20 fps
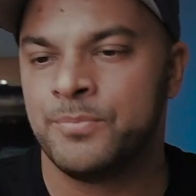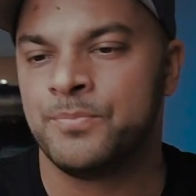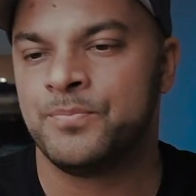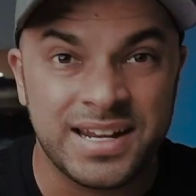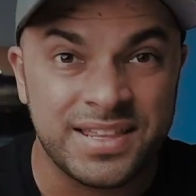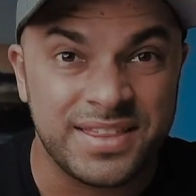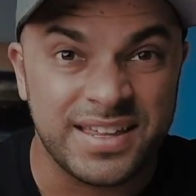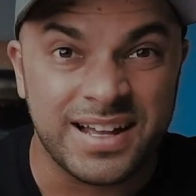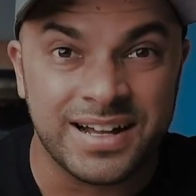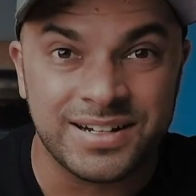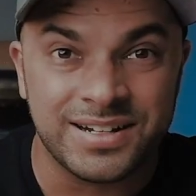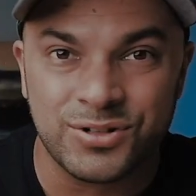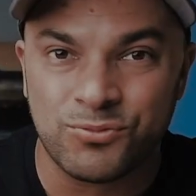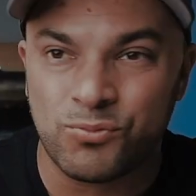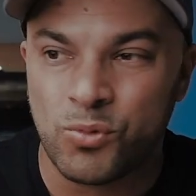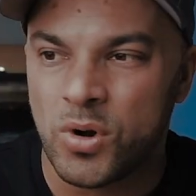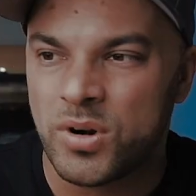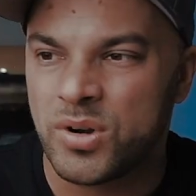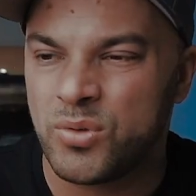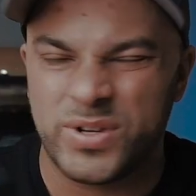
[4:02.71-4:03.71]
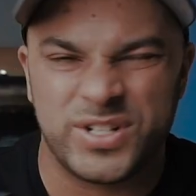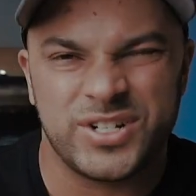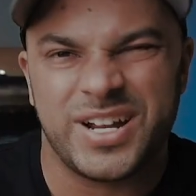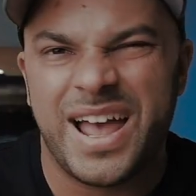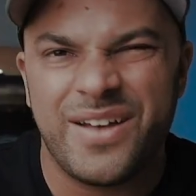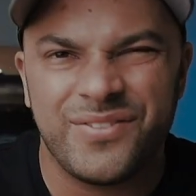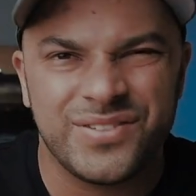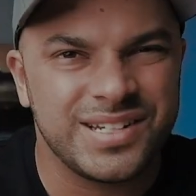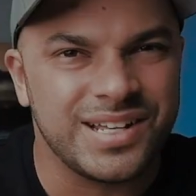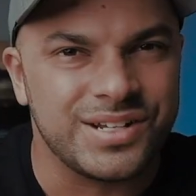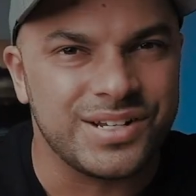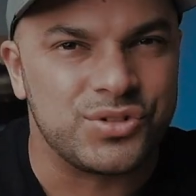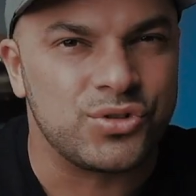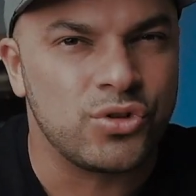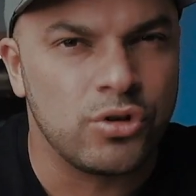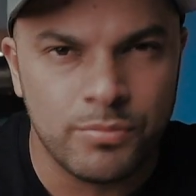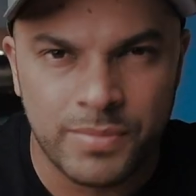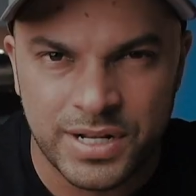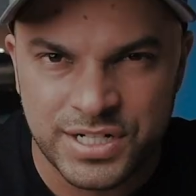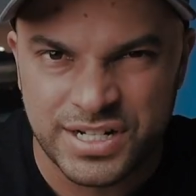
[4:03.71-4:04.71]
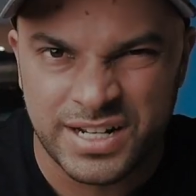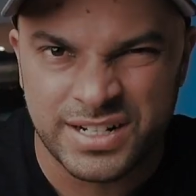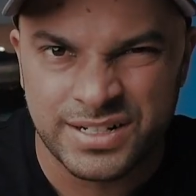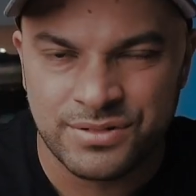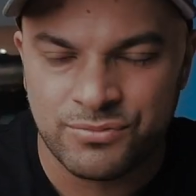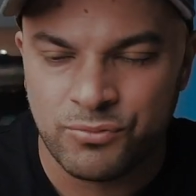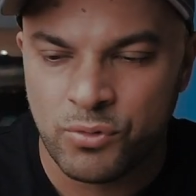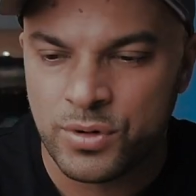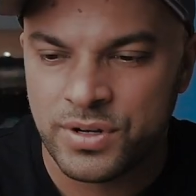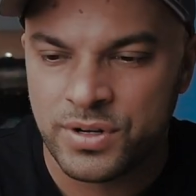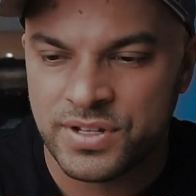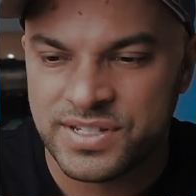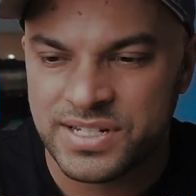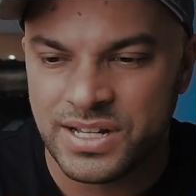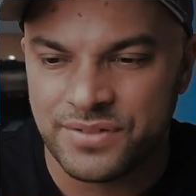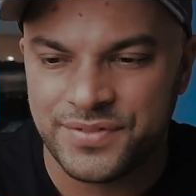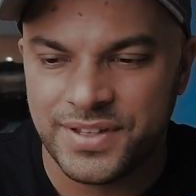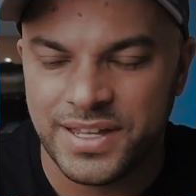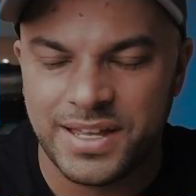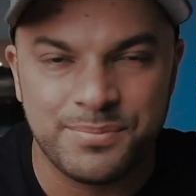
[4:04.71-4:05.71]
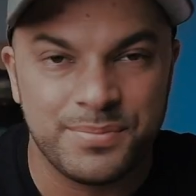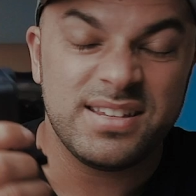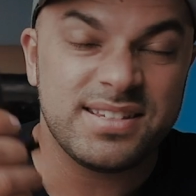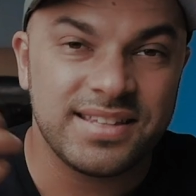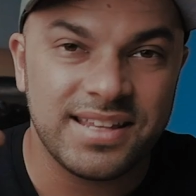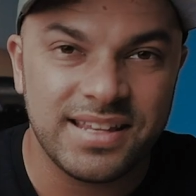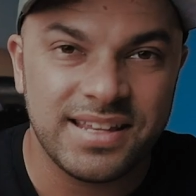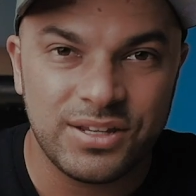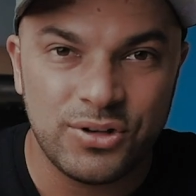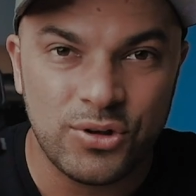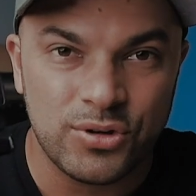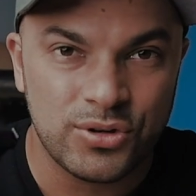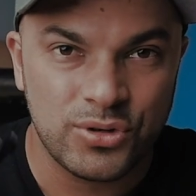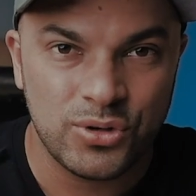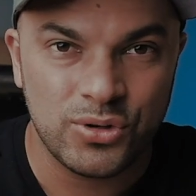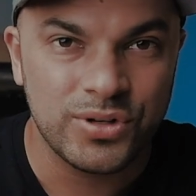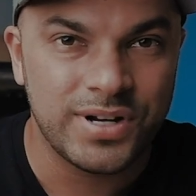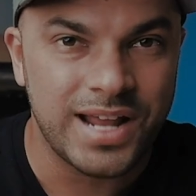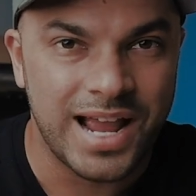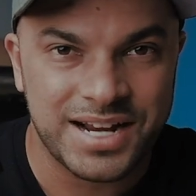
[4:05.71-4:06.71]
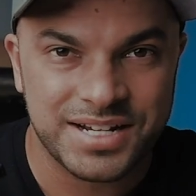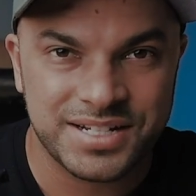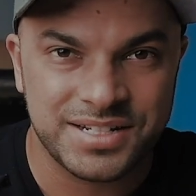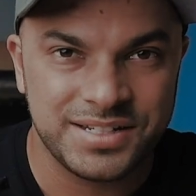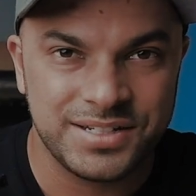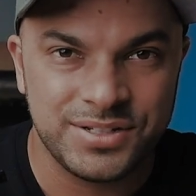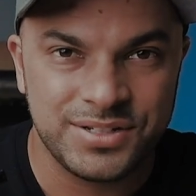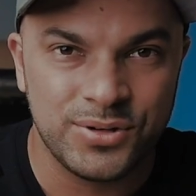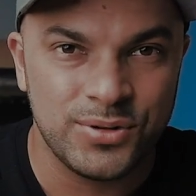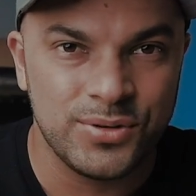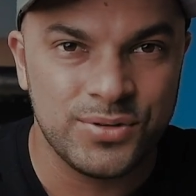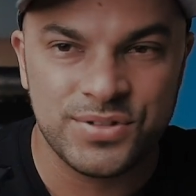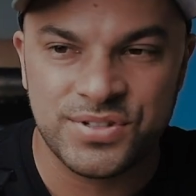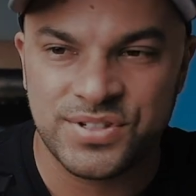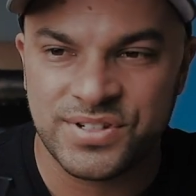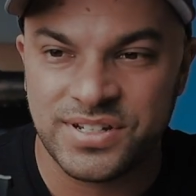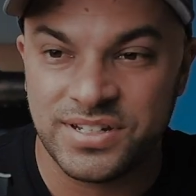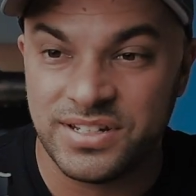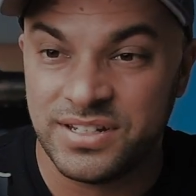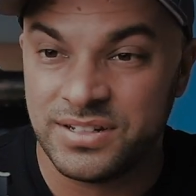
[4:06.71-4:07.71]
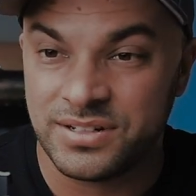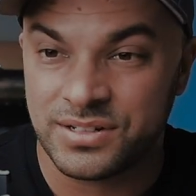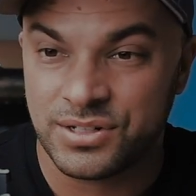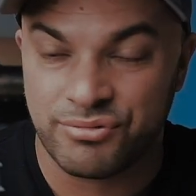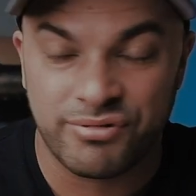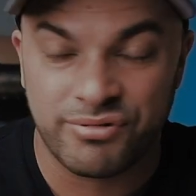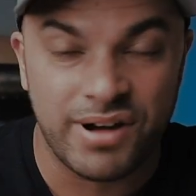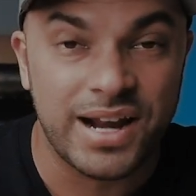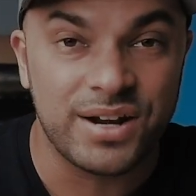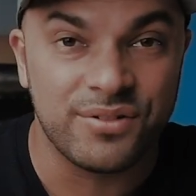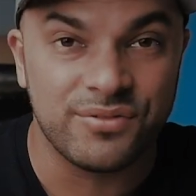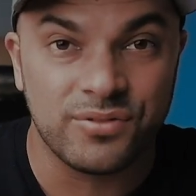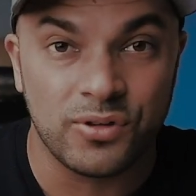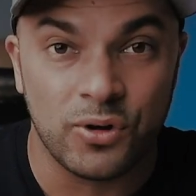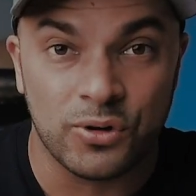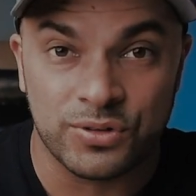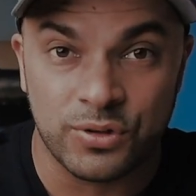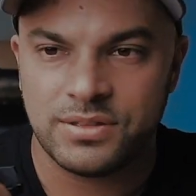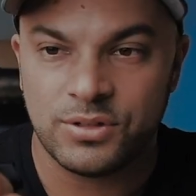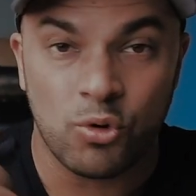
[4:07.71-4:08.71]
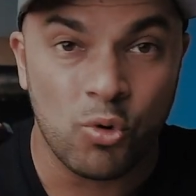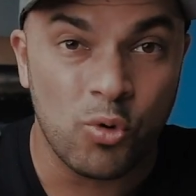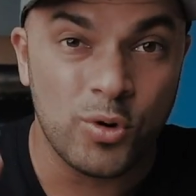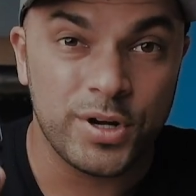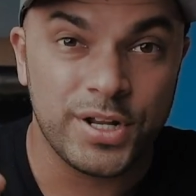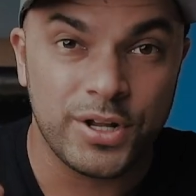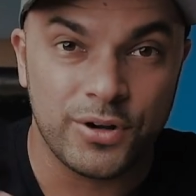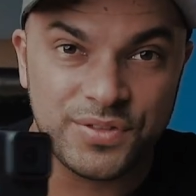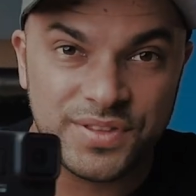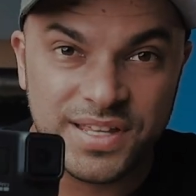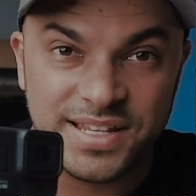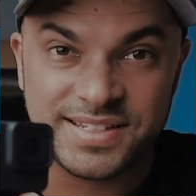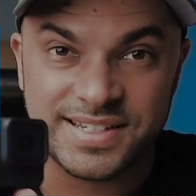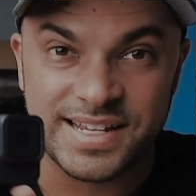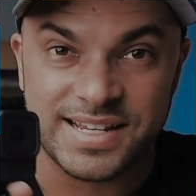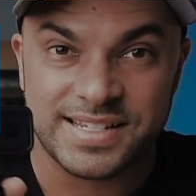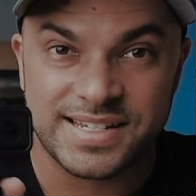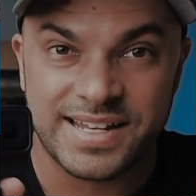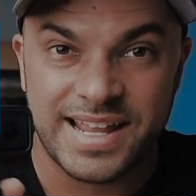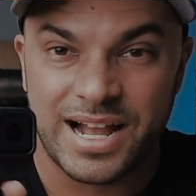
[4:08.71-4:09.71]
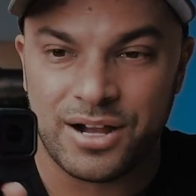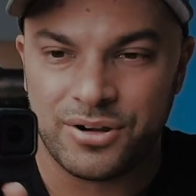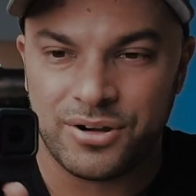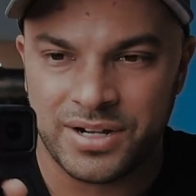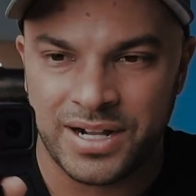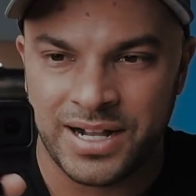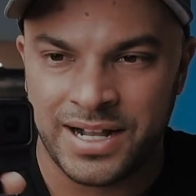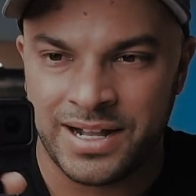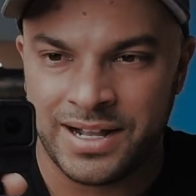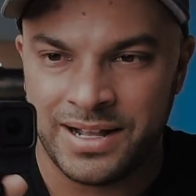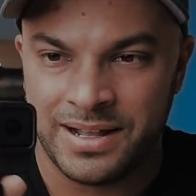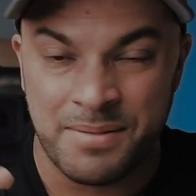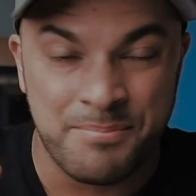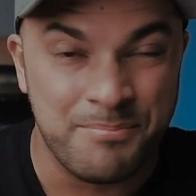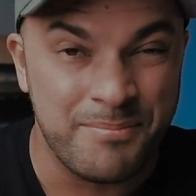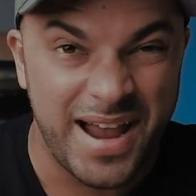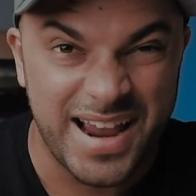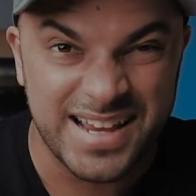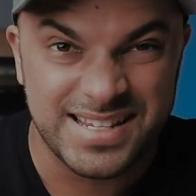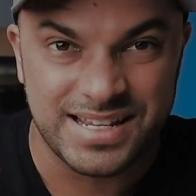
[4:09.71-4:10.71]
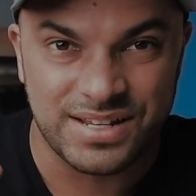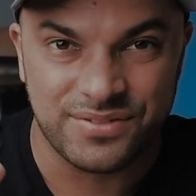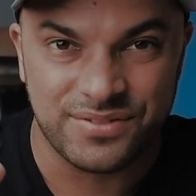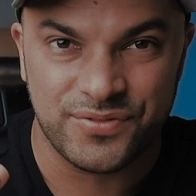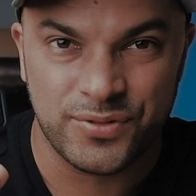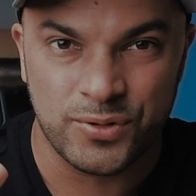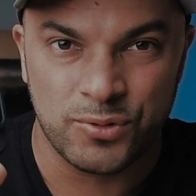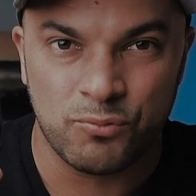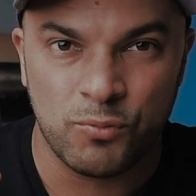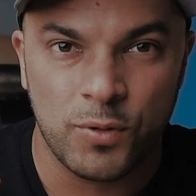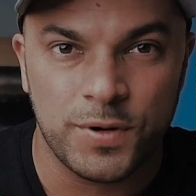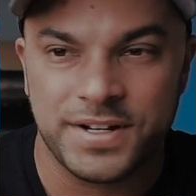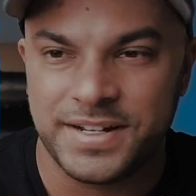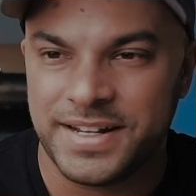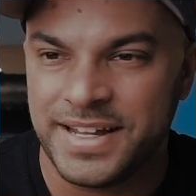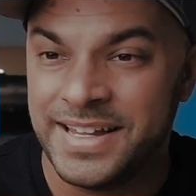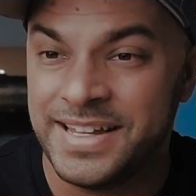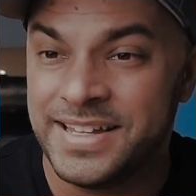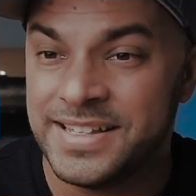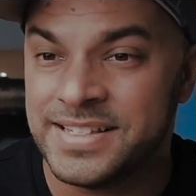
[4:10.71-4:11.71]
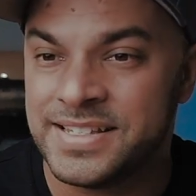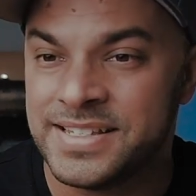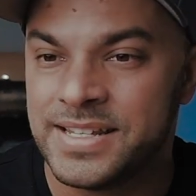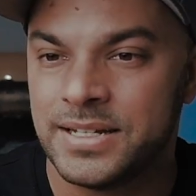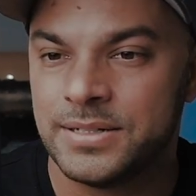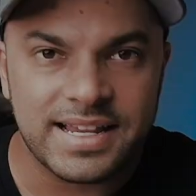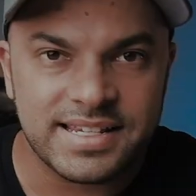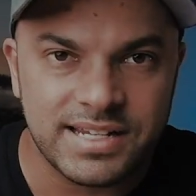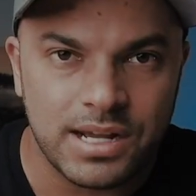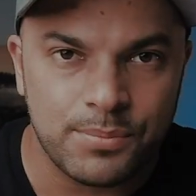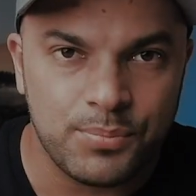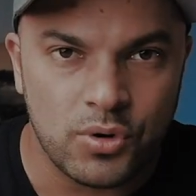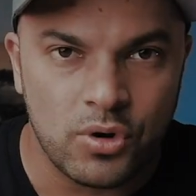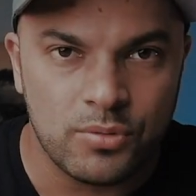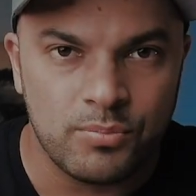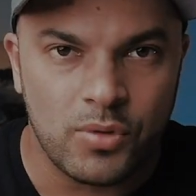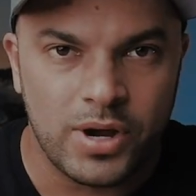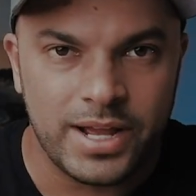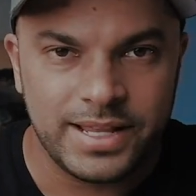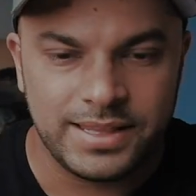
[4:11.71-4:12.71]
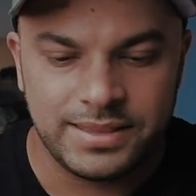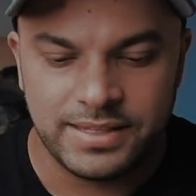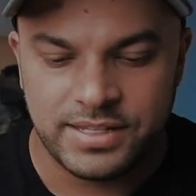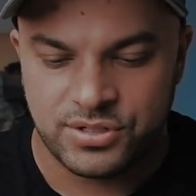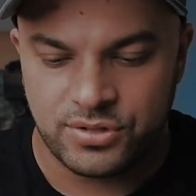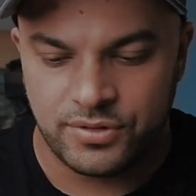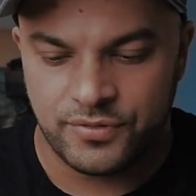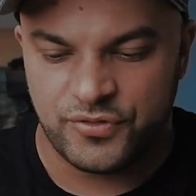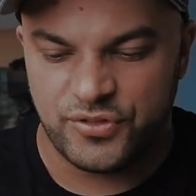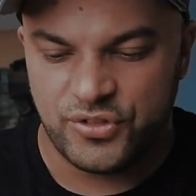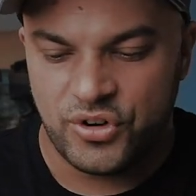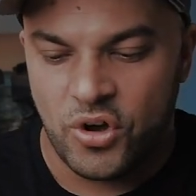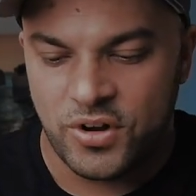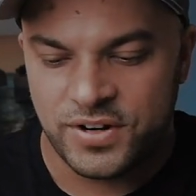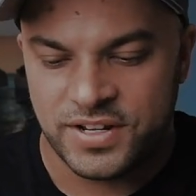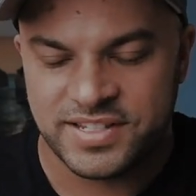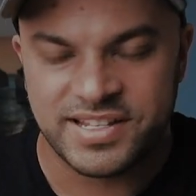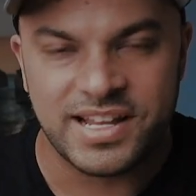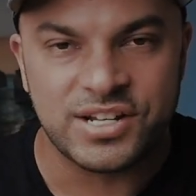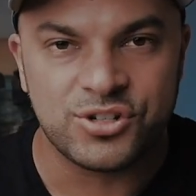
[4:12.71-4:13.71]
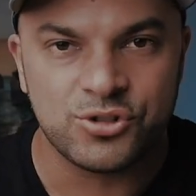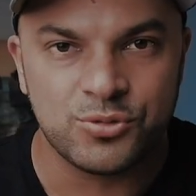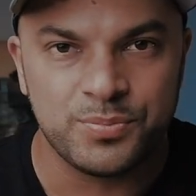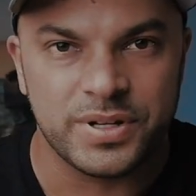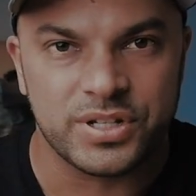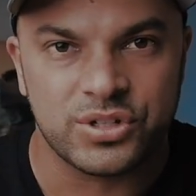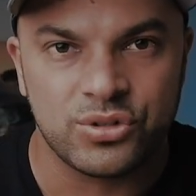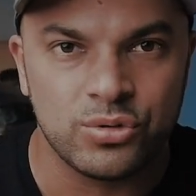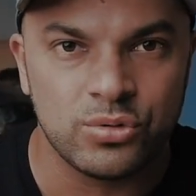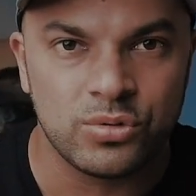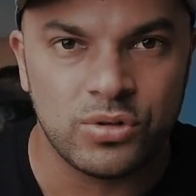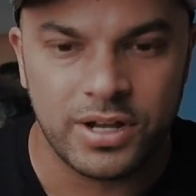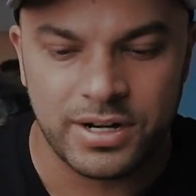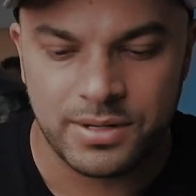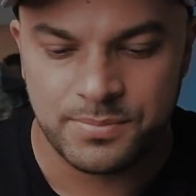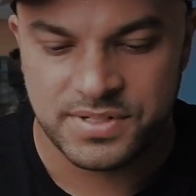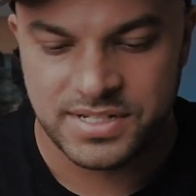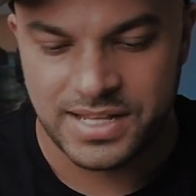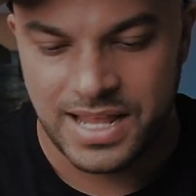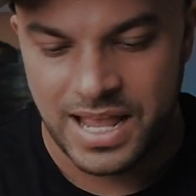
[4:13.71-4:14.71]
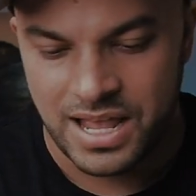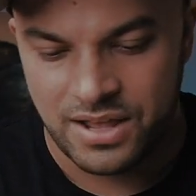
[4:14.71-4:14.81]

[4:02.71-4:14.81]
Anything underwater, which I haven't done too much underwater stuff yet. This thing you could actually use to create a vlog. The audio on these things now are amazing for what it is. Next up on my list of non-essential but cool items to